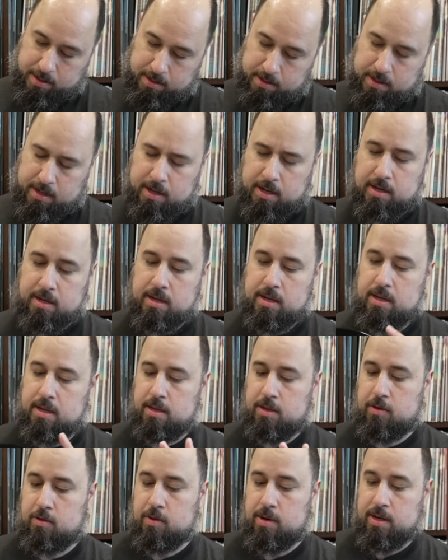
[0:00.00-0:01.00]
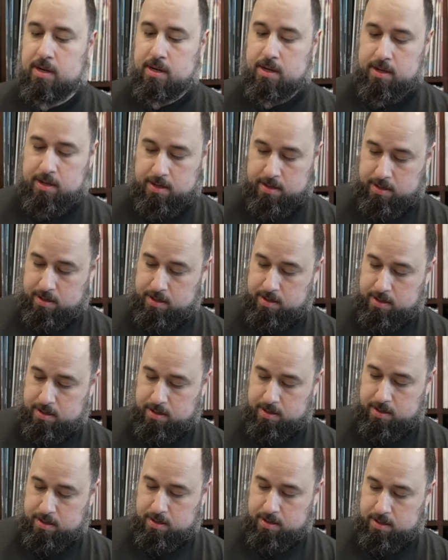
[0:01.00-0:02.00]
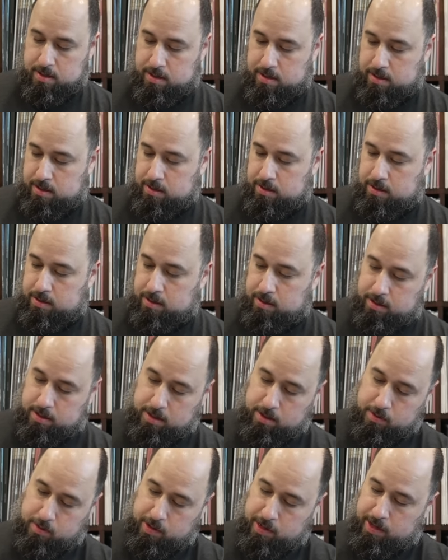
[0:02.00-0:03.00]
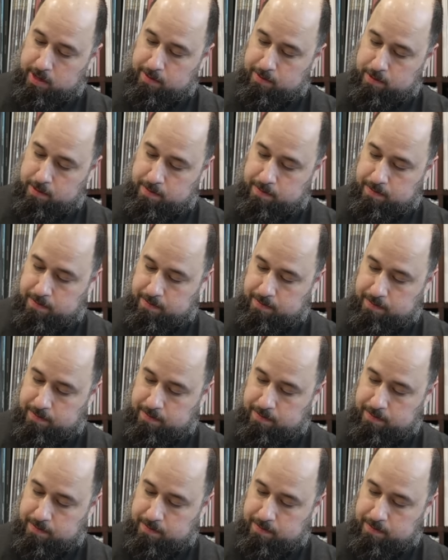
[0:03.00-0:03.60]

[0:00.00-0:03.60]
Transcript: Is that a D? 3D? The 3D room?